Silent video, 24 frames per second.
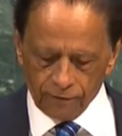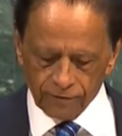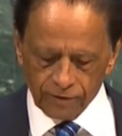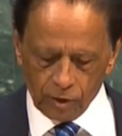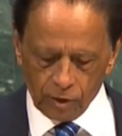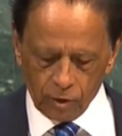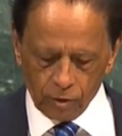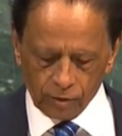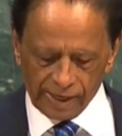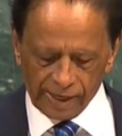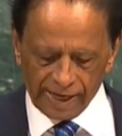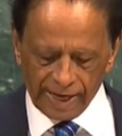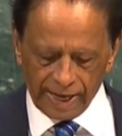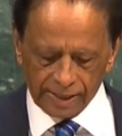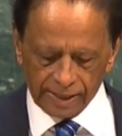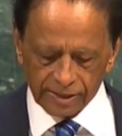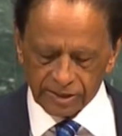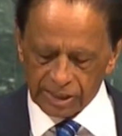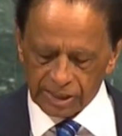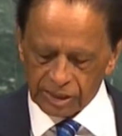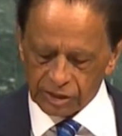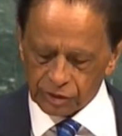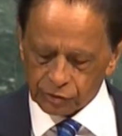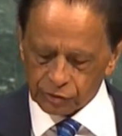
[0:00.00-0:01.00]
of the
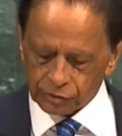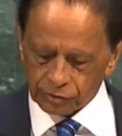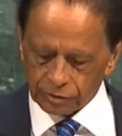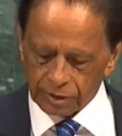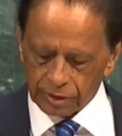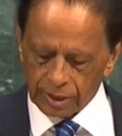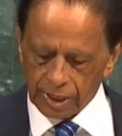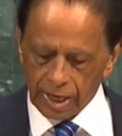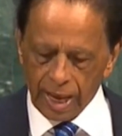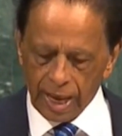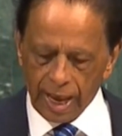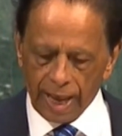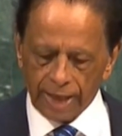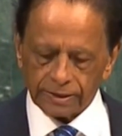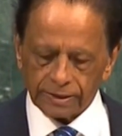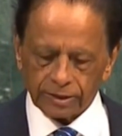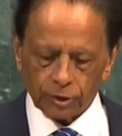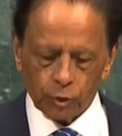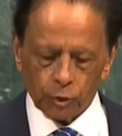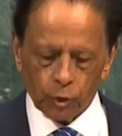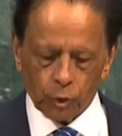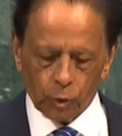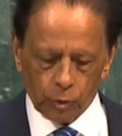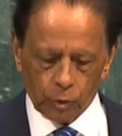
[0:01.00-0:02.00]
organization
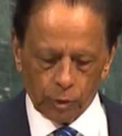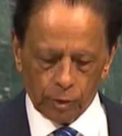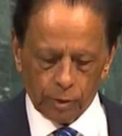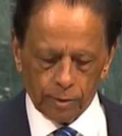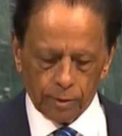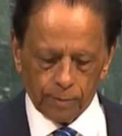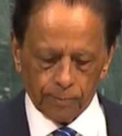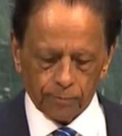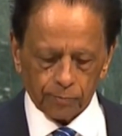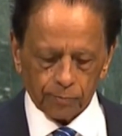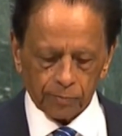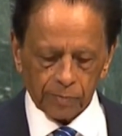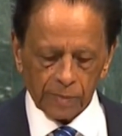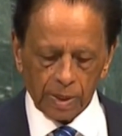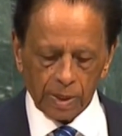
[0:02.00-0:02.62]
as a whole.